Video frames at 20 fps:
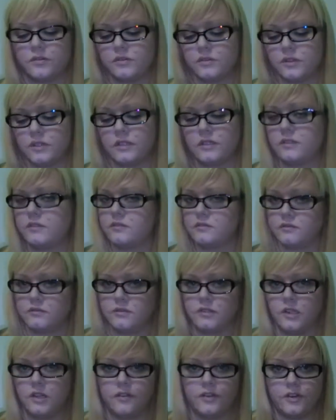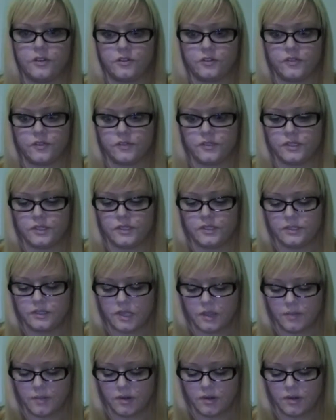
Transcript: Like a lot of interview CDs came